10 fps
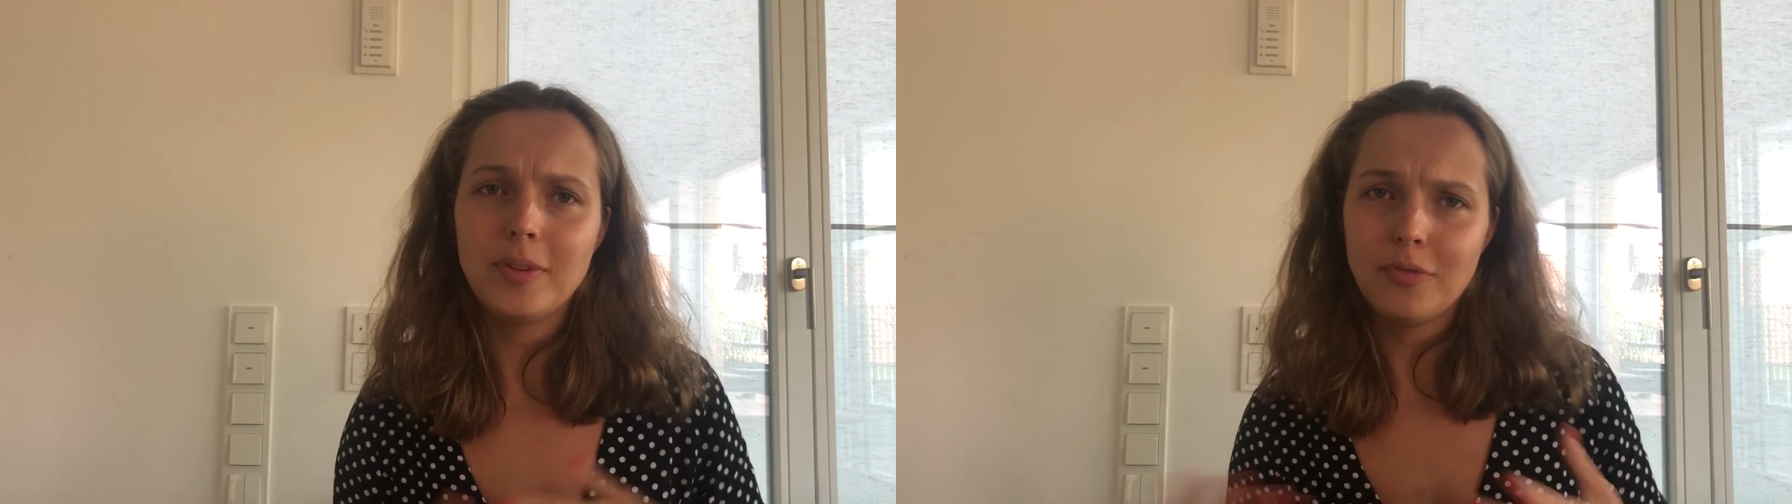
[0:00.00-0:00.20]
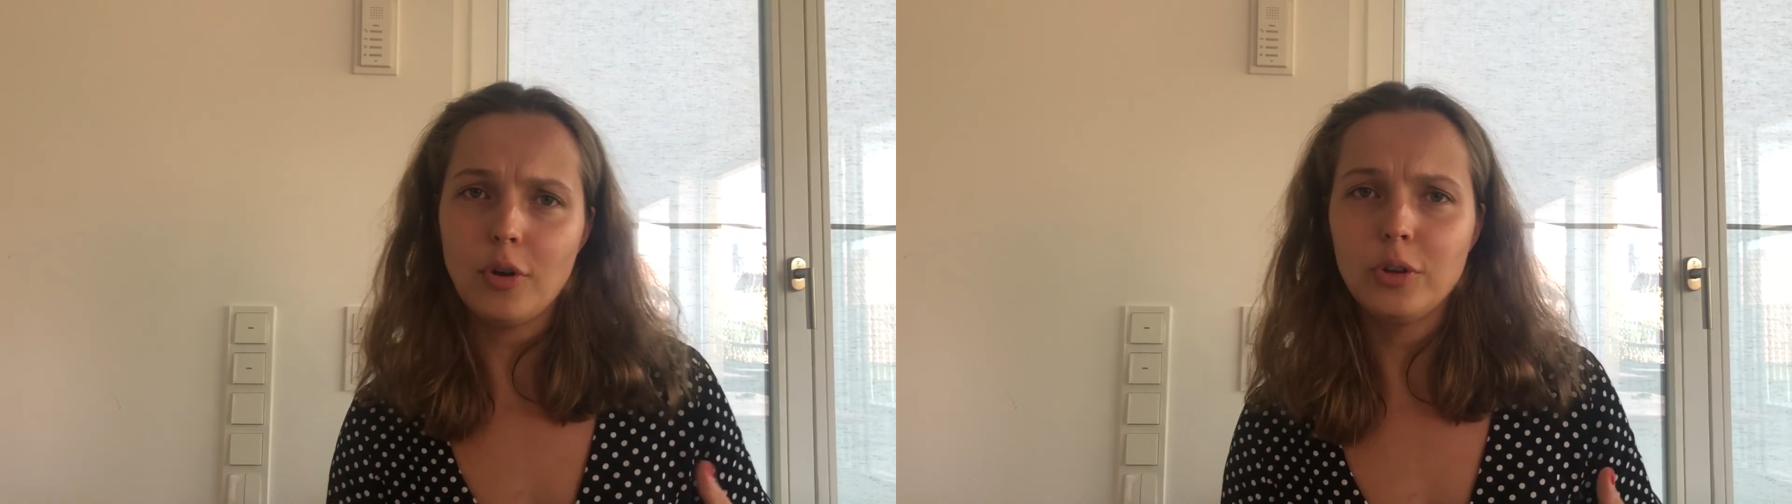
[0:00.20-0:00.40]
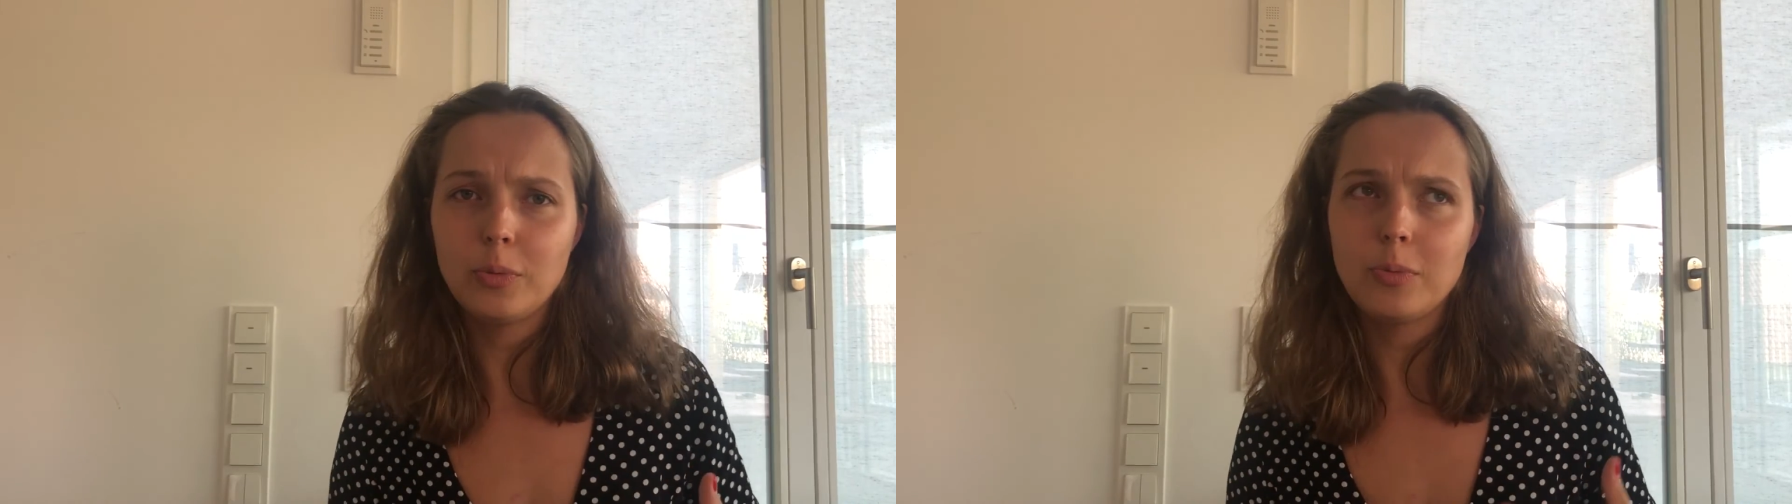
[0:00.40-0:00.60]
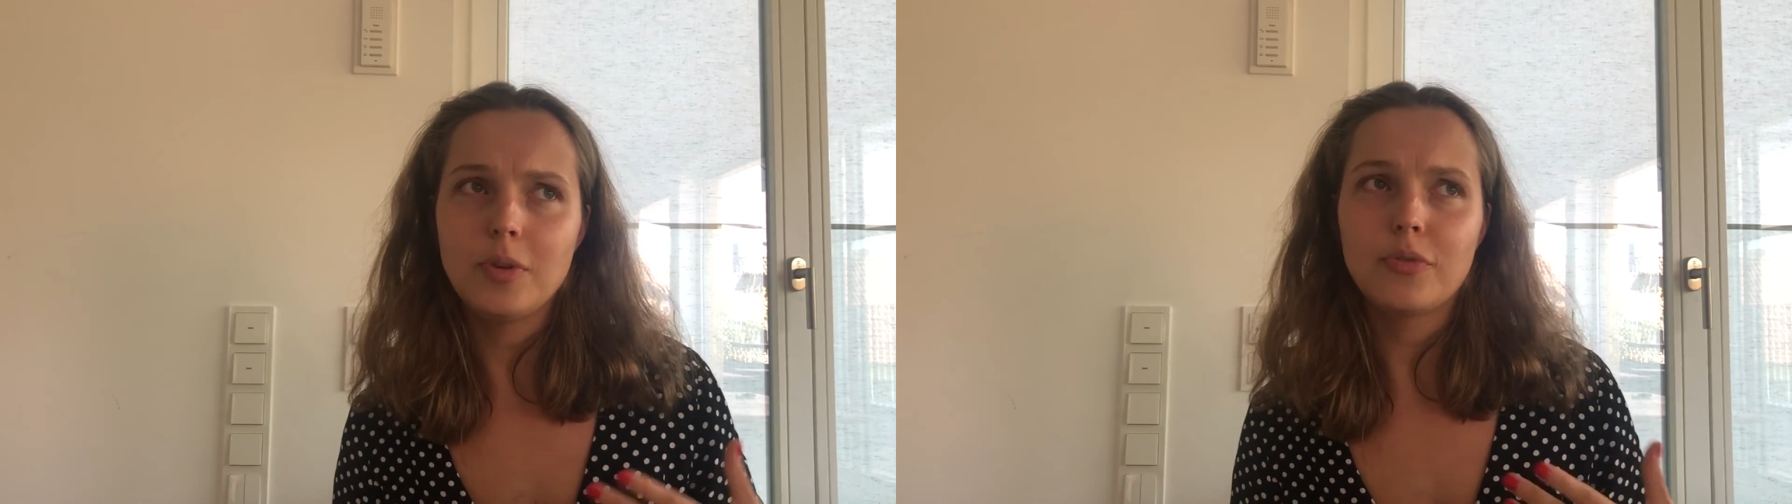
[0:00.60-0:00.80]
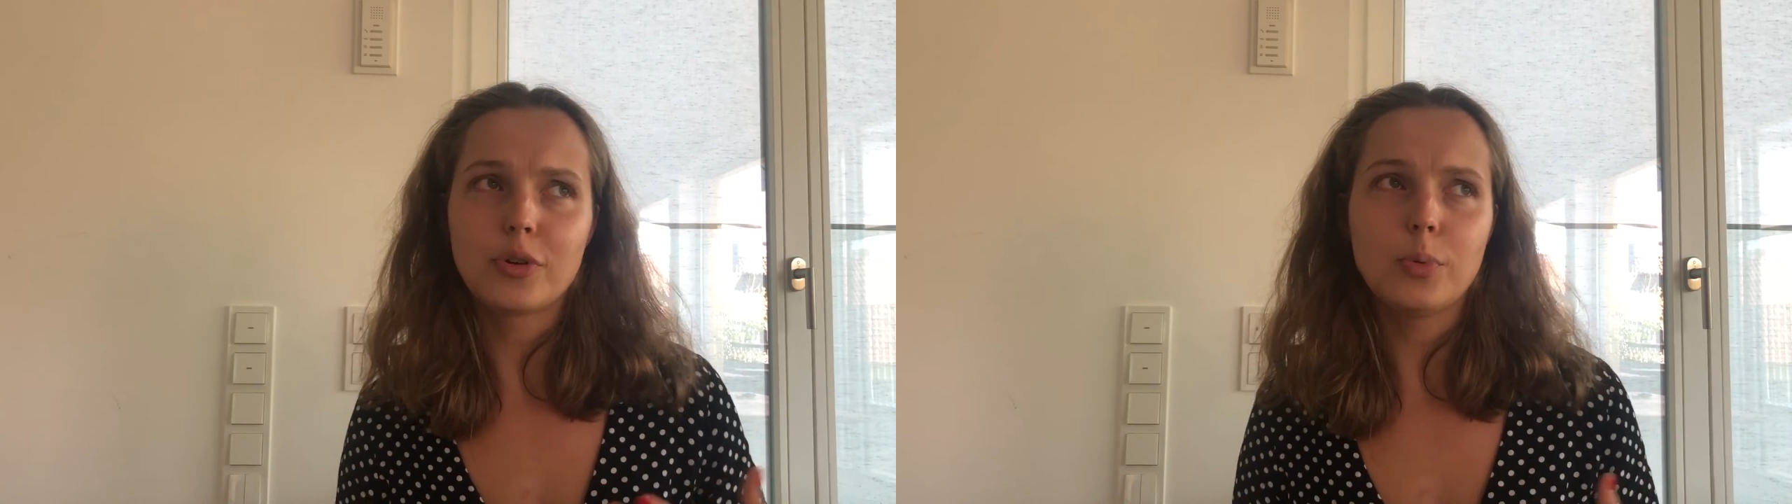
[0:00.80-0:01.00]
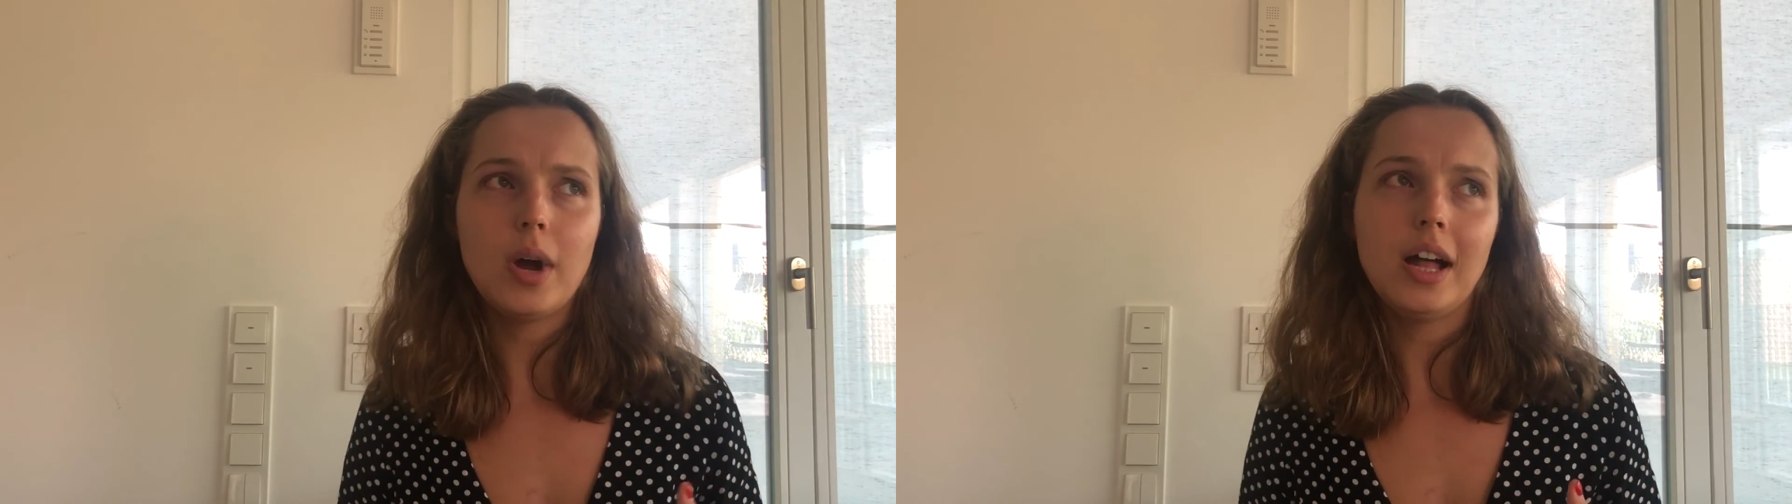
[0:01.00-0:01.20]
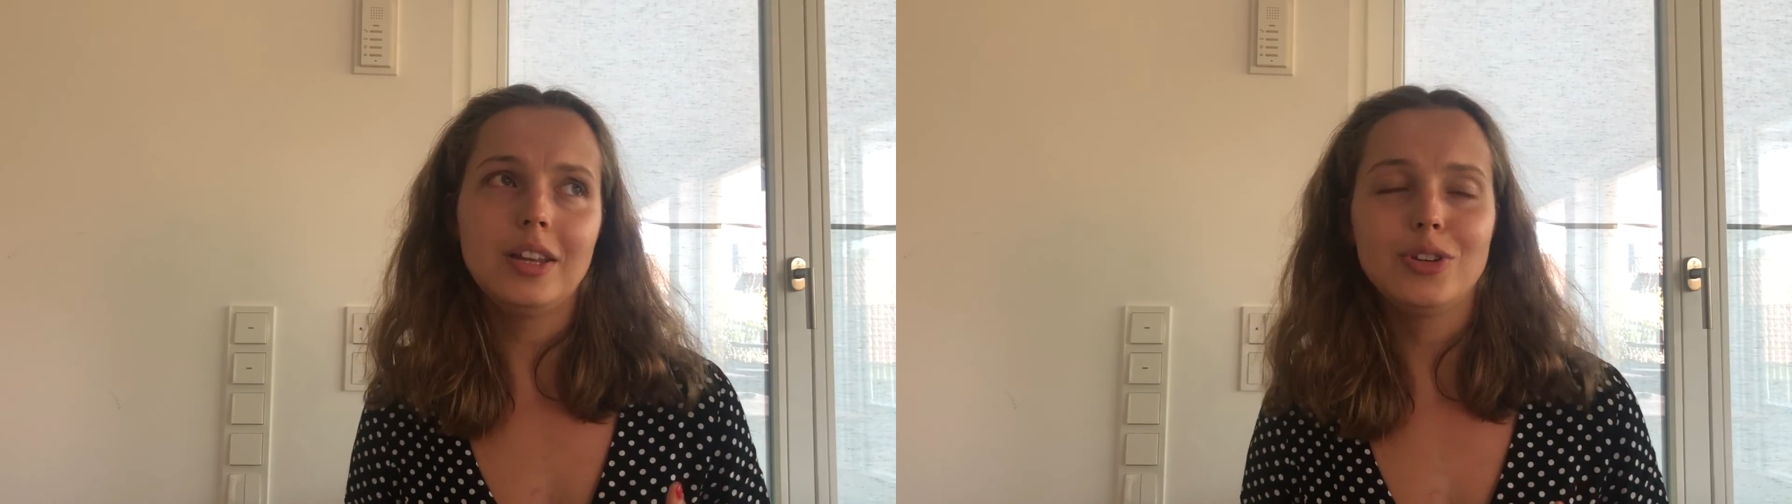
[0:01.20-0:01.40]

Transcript: following me for a while,